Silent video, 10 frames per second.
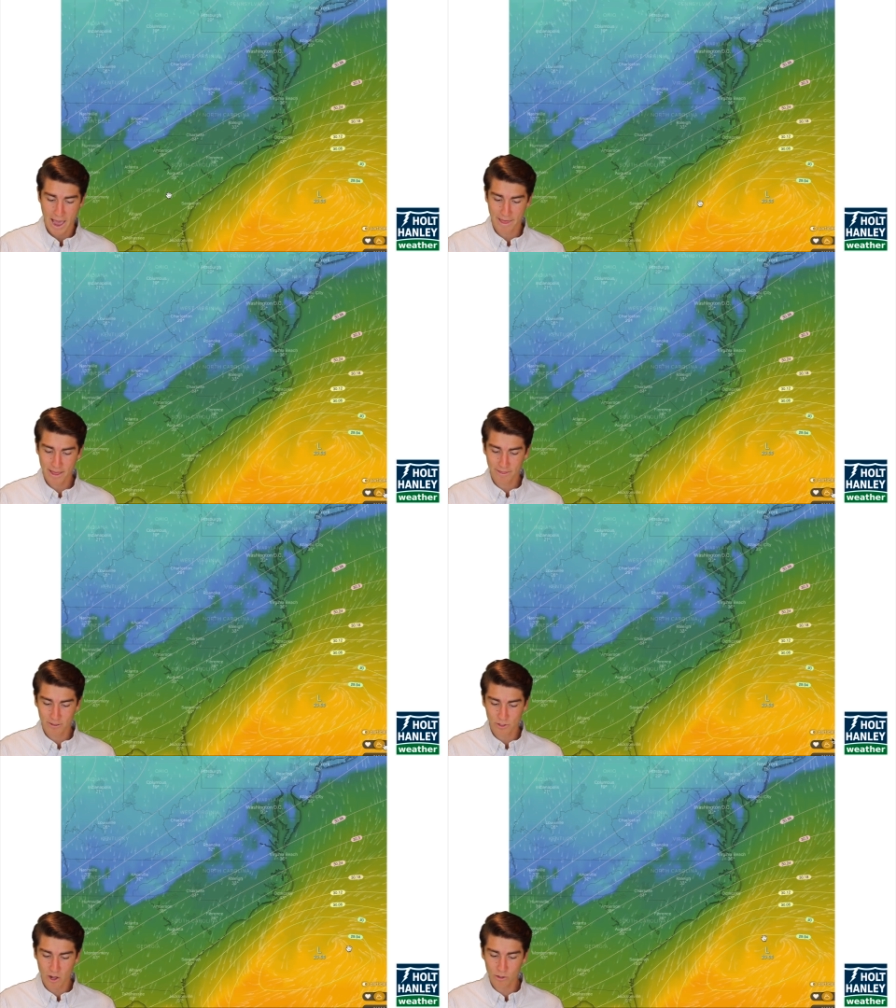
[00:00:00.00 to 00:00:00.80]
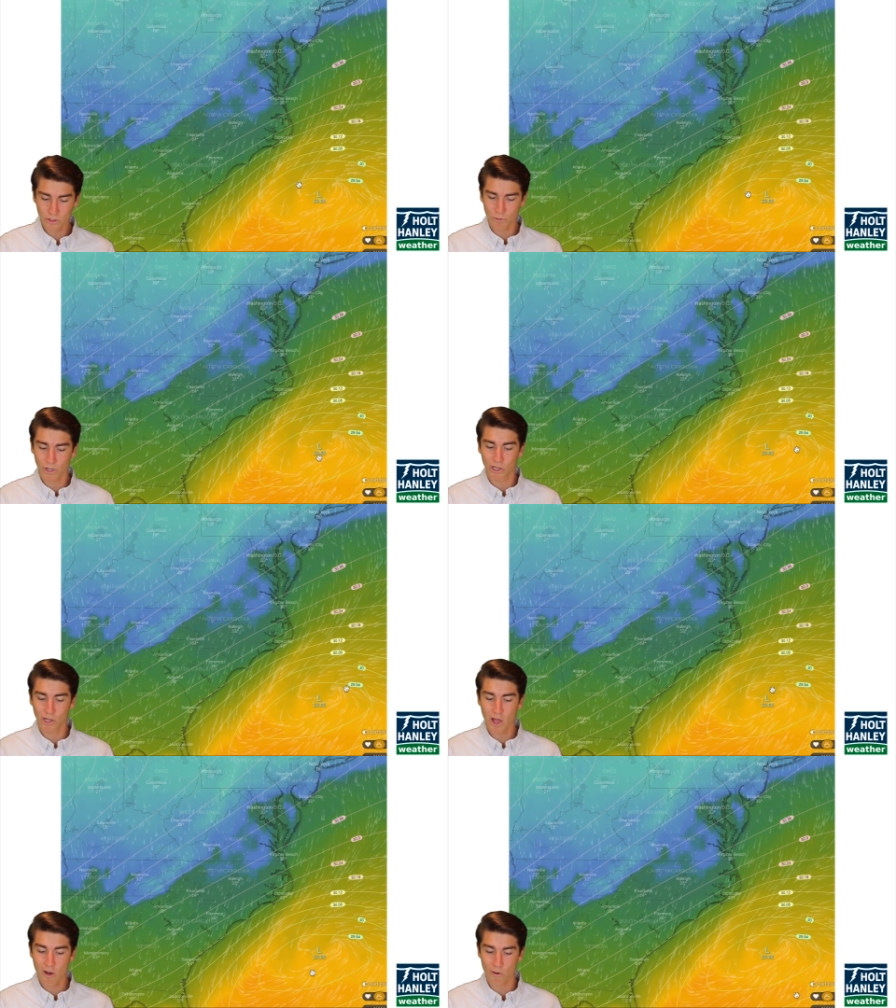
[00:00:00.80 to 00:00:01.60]
And then there's also a
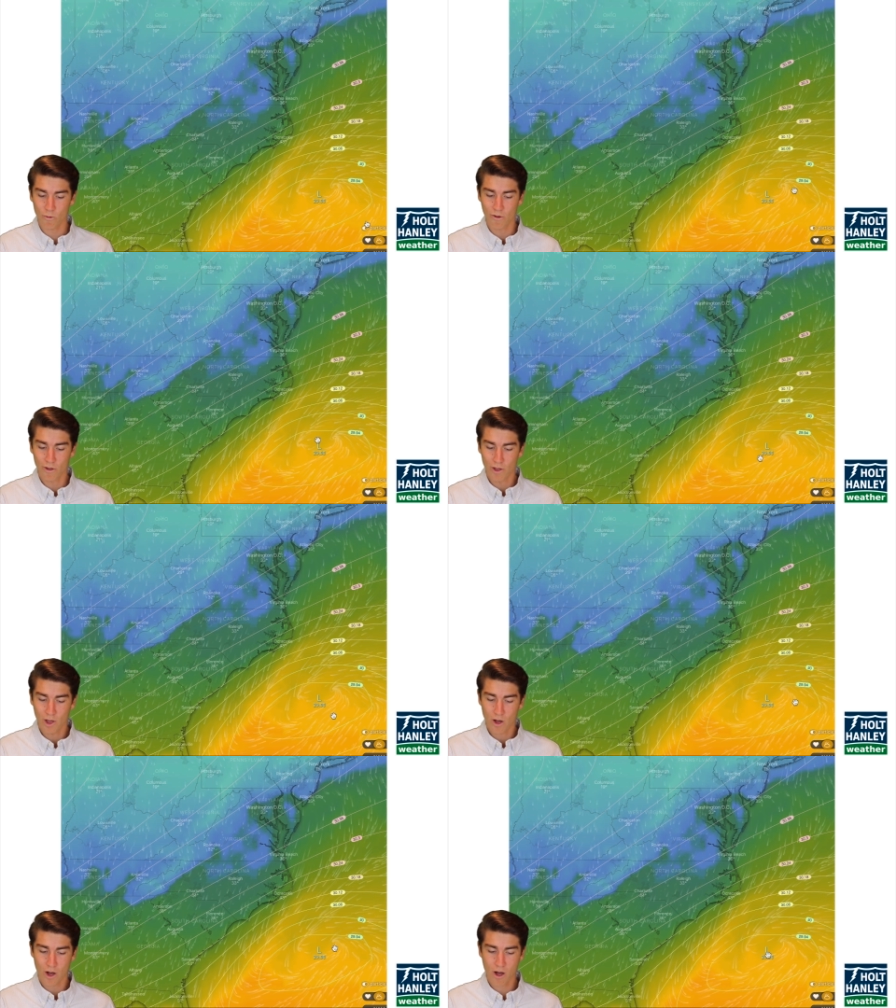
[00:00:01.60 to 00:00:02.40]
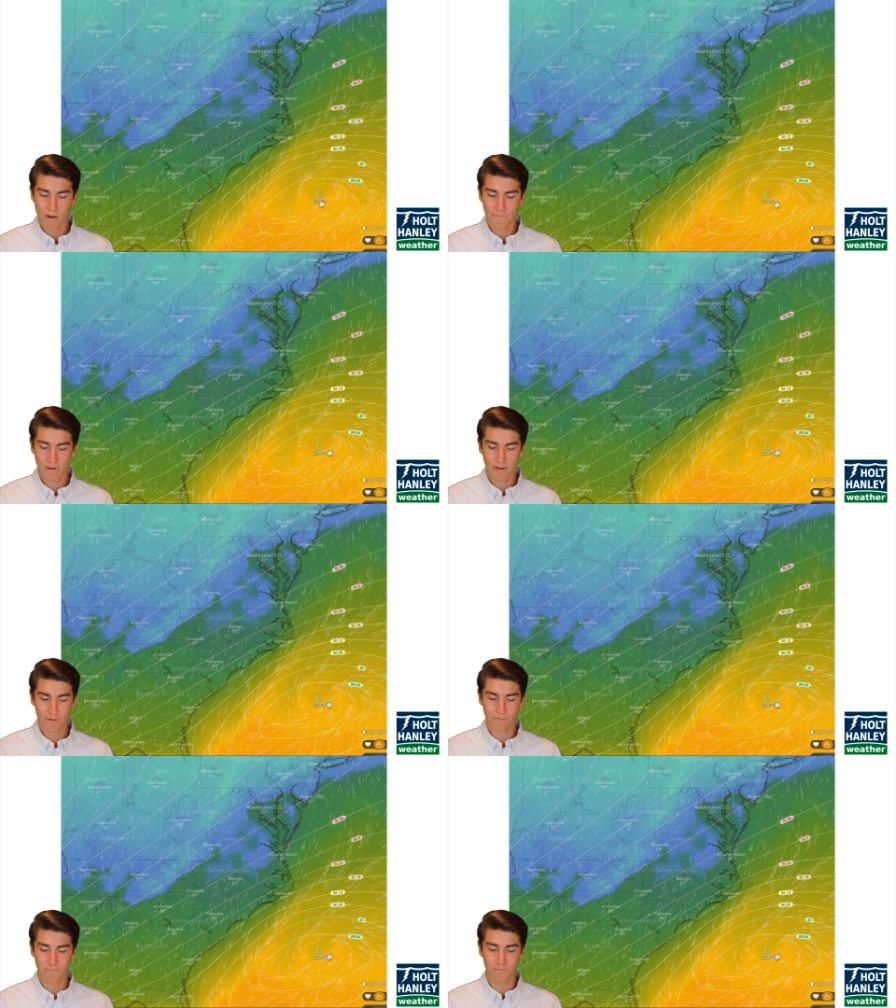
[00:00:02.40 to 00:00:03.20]
low off
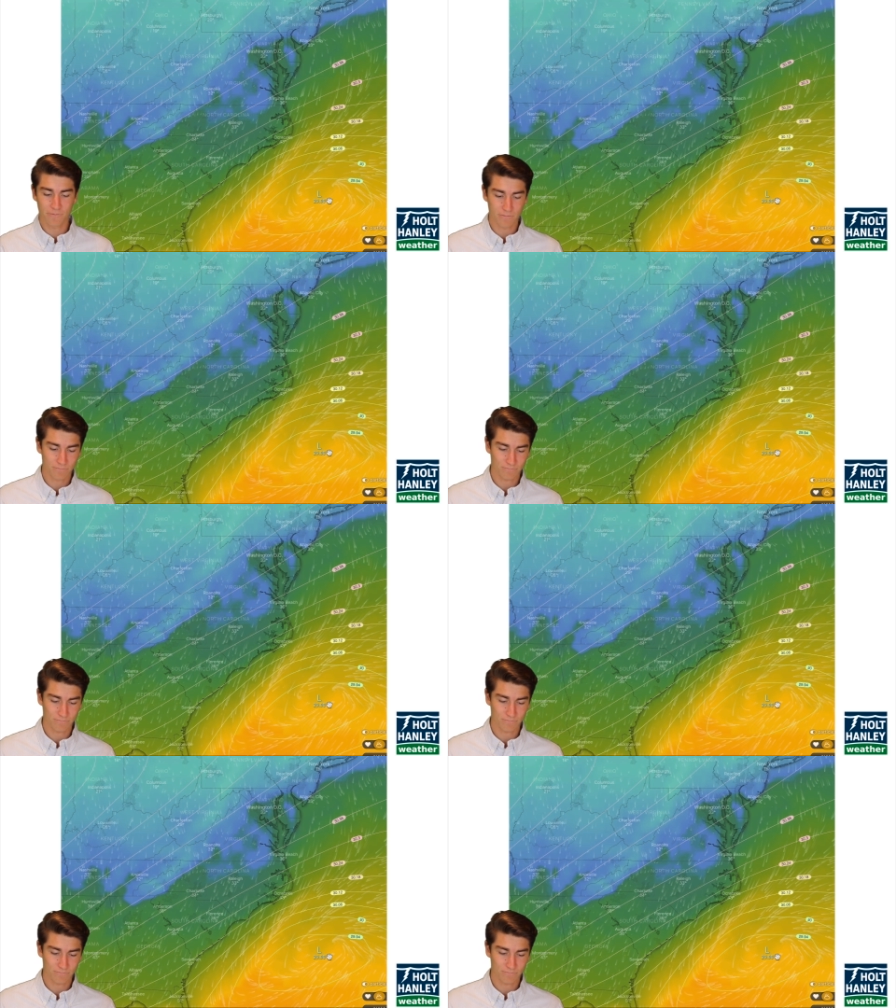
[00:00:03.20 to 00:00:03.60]
of